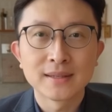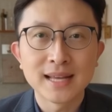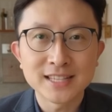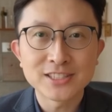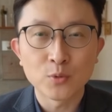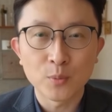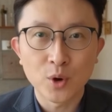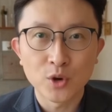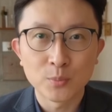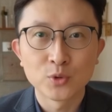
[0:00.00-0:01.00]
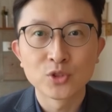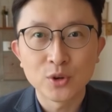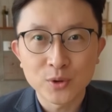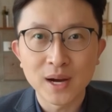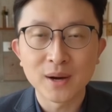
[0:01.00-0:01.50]
That's a remarkable
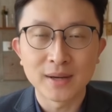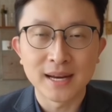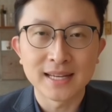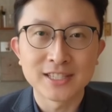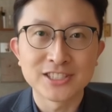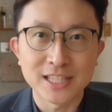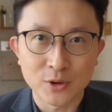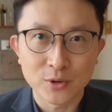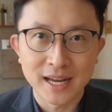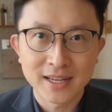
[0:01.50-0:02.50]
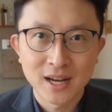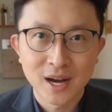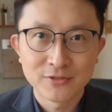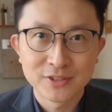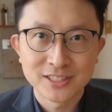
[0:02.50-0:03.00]
turnaround and a signal that
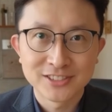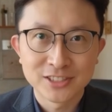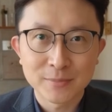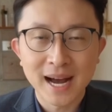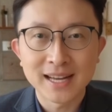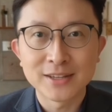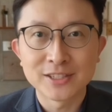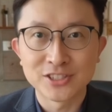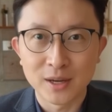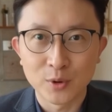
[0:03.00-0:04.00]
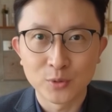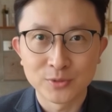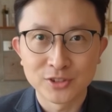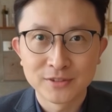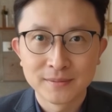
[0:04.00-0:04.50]
confidence is back in the
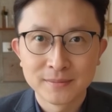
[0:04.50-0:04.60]
suburbs.